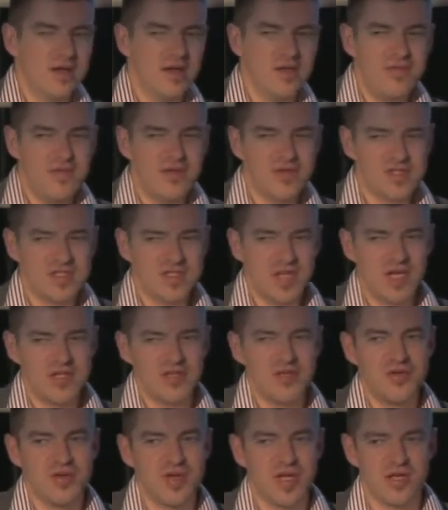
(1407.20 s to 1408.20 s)
If you
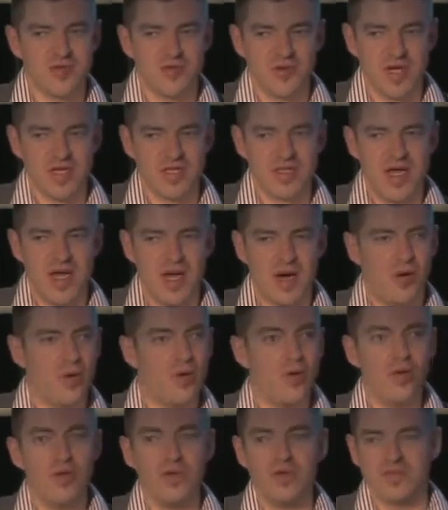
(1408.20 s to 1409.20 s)
start doing it right
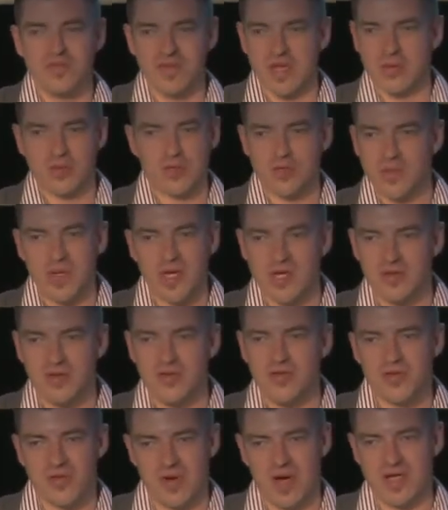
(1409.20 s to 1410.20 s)
now, all of them would be
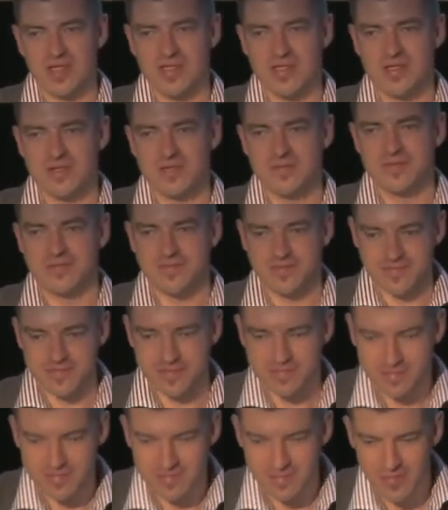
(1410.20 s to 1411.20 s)
unauthorized.
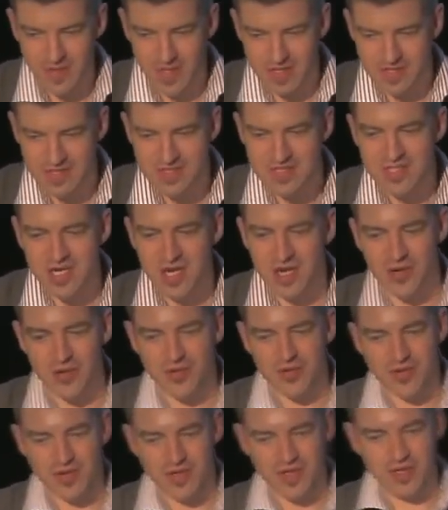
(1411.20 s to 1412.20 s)

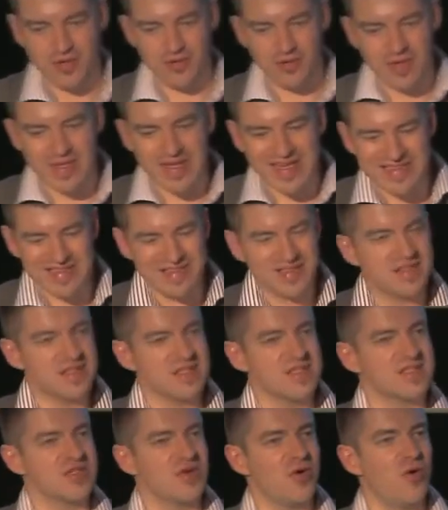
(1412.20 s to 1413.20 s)
So you let
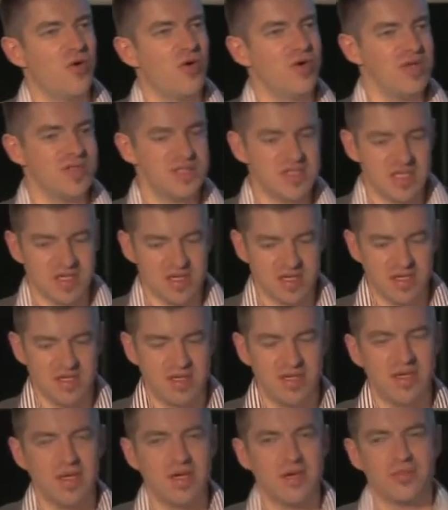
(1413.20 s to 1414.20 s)
this auditing
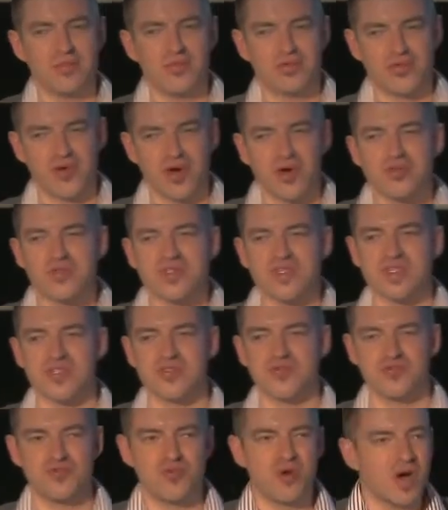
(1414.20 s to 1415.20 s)

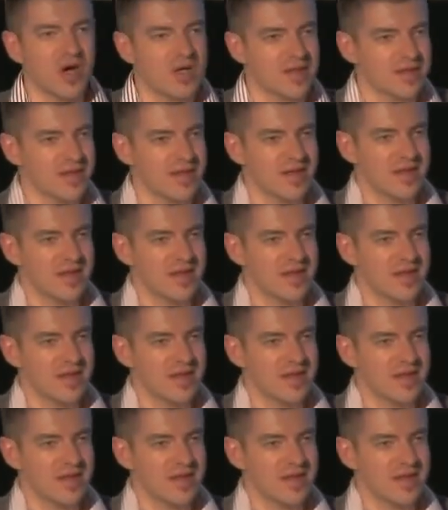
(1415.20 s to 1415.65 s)
process run,